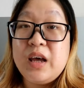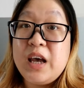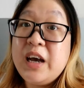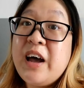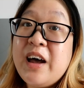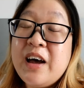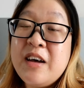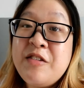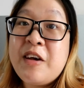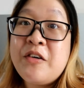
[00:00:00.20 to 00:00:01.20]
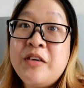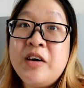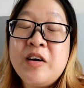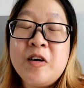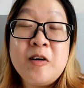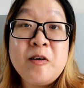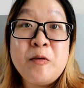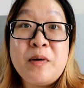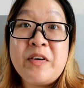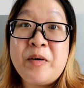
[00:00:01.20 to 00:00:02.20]
Hey guys, Elle
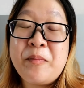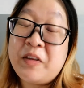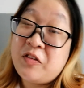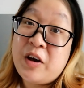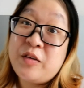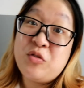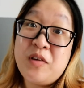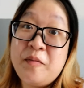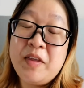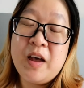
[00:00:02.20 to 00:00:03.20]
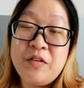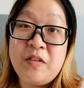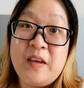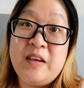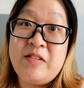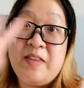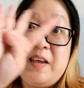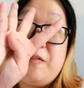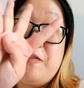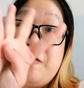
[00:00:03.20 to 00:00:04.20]
here. Welcome back to Elle's Travelogue. Today is
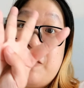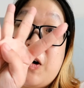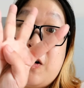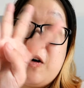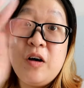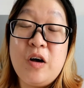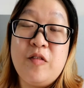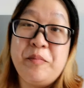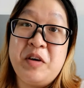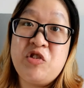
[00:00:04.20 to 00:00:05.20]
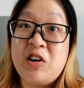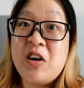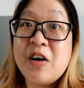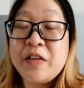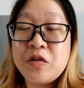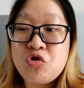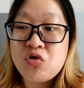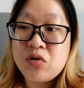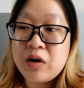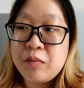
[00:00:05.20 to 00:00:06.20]
day 4 of my Jakarta
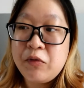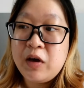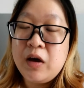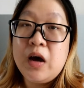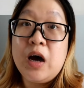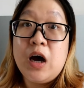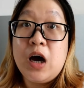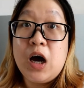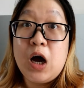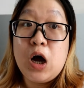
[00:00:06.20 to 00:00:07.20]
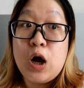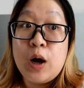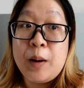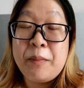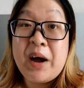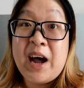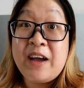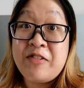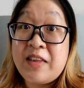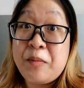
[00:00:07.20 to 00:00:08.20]
trip. Um,
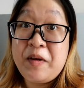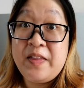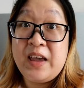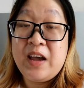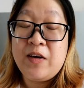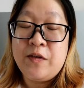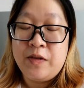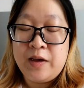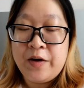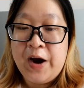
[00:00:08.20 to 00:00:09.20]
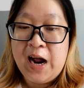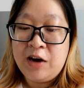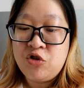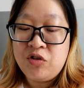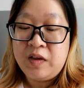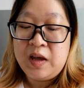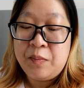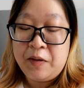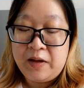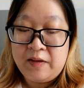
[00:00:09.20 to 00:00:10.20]
I started my day earlier
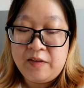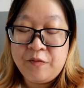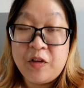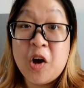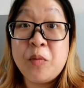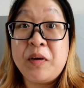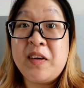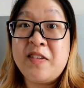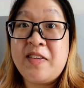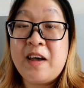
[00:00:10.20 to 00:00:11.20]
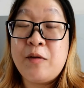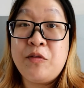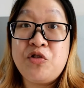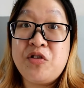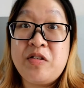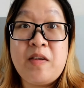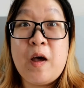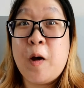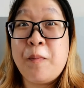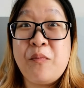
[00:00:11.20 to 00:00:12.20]
actually, but I didn't vlog because I was just
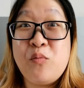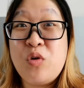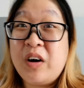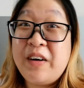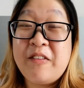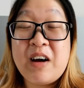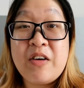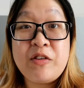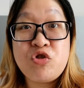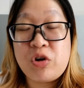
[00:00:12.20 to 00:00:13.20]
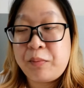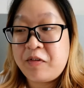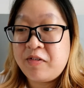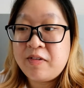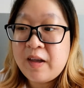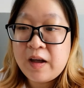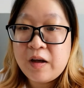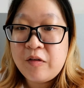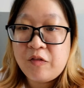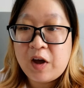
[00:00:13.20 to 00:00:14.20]
um, walking around enjoying
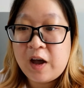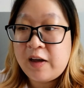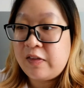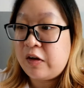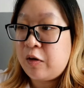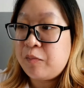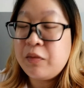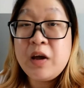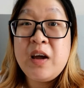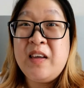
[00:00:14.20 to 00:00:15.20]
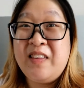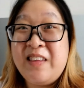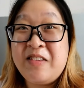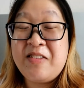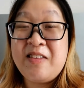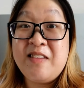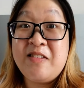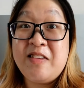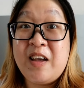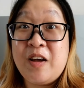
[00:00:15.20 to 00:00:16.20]
myself and um, there's
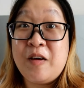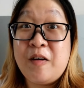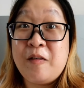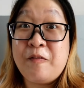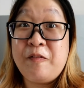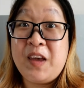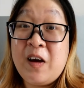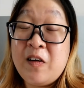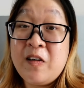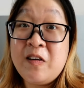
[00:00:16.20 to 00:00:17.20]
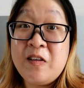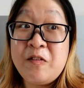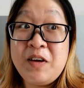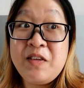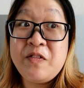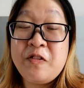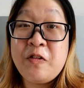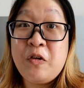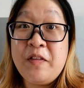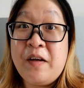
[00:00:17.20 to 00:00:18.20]
this uh, figurine
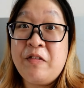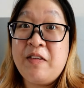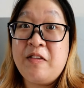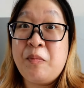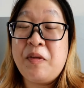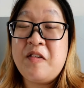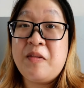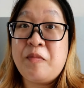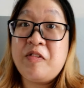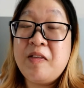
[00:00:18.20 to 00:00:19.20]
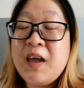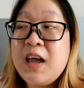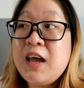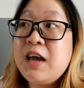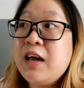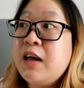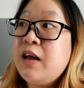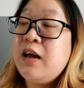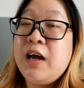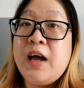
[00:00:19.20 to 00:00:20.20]
store downstairs place I'm staying
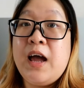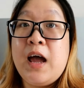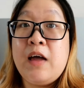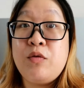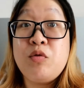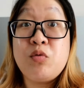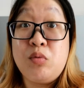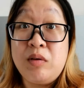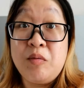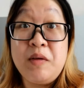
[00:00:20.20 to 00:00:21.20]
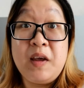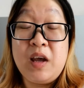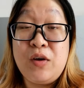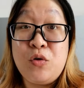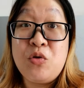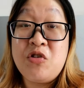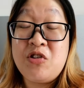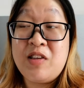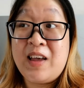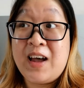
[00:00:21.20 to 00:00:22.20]
and it was really really
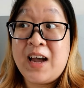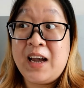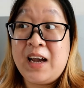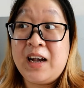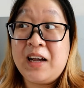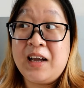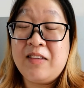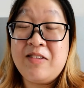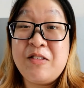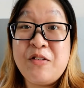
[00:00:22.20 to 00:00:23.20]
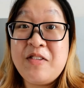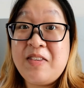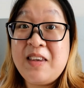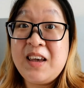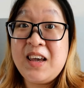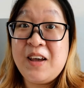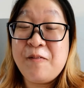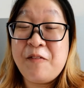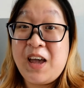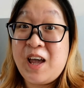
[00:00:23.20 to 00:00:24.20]
huge like seriously
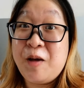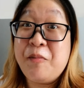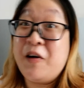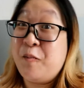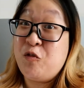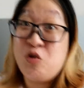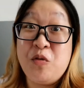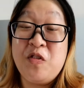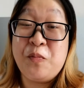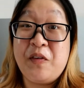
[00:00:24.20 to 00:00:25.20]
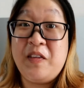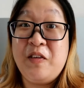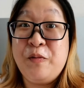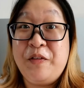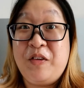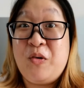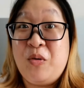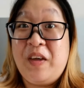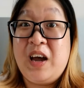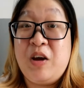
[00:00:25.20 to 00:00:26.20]
if Abe, um, Jones' brother were to
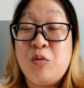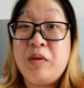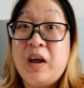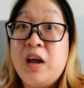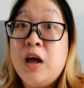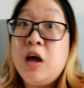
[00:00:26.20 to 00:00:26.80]
go there he would like